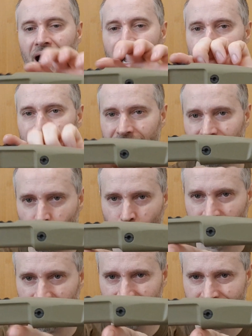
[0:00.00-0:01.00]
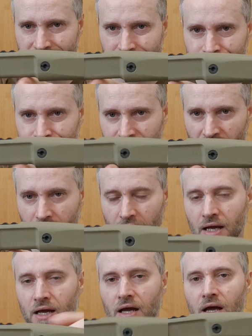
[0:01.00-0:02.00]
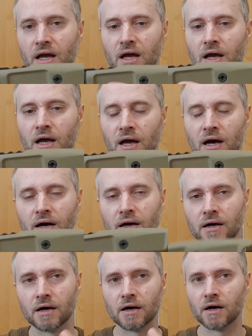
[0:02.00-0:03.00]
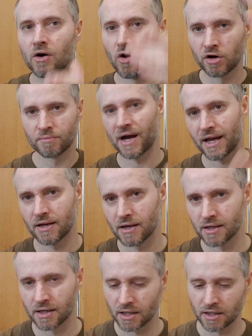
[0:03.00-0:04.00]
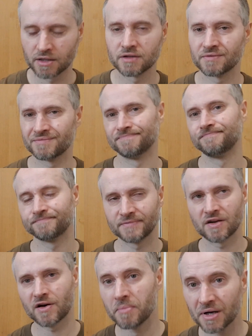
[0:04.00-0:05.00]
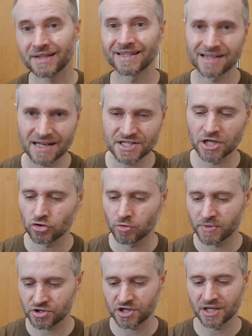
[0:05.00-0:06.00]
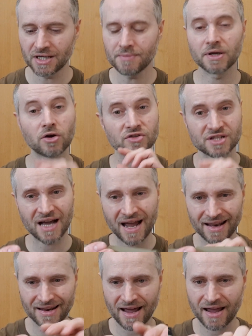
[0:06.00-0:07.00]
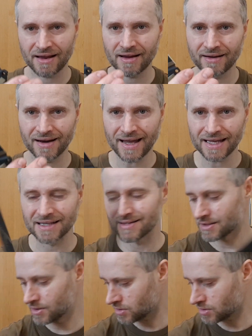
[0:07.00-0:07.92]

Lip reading: I mean, with this on my rebuild it, let's say, to machete, because I like it.